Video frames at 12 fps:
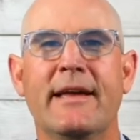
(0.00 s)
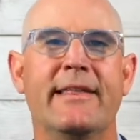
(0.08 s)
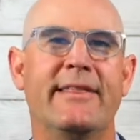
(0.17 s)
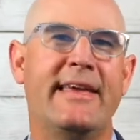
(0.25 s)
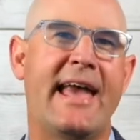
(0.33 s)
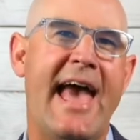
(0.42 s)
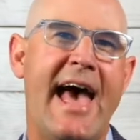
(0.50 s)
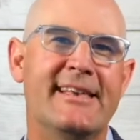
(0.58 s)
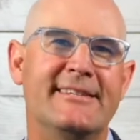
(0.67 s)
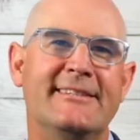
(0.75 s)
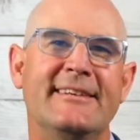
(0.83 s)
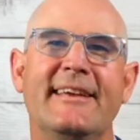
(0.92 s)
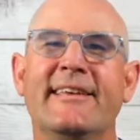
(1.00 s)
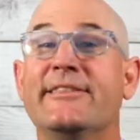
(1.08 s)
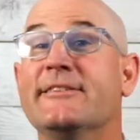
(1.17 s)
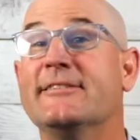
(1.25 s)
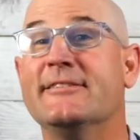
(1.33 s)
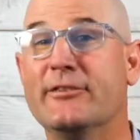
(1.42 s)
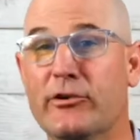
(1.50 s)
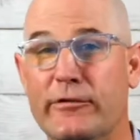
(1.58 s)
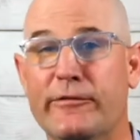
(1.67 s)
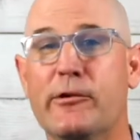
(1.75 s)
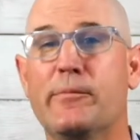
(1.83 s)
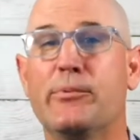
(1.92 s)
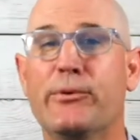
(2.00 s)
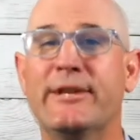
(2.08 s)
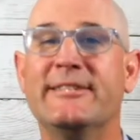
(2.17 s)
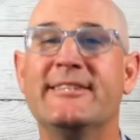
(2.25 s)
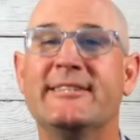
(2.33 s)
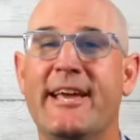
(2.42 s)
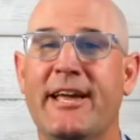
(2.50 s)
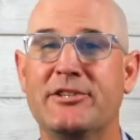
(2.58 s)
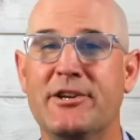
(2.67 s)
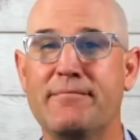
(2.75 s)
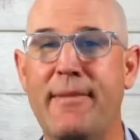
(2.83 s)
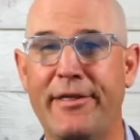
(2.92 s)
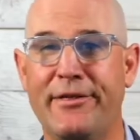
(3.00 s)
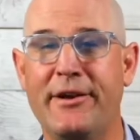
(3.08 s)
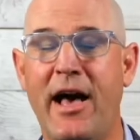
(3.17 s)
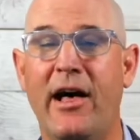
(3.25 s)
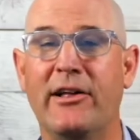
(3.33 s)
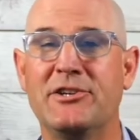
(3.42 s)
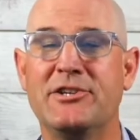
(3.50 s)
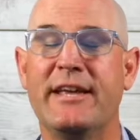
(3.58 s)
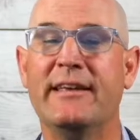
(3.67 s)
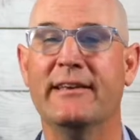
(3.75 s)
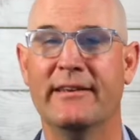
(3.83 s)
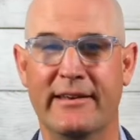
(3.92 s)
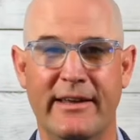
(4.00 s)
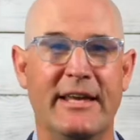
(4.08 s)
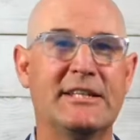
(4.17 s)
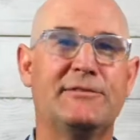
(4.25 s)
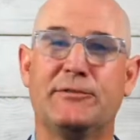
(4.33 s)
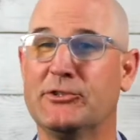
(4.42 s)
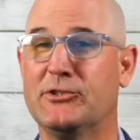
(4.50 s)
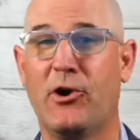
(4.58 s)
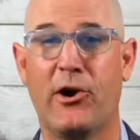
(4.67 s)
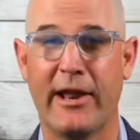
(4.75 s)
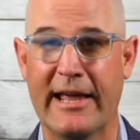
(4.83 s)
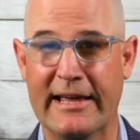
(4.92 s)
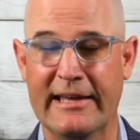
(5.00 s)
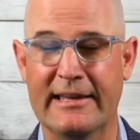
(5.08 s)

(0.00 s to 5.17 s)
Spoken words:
The S in the S.I.L.V.E.R presentation methodology is for starting.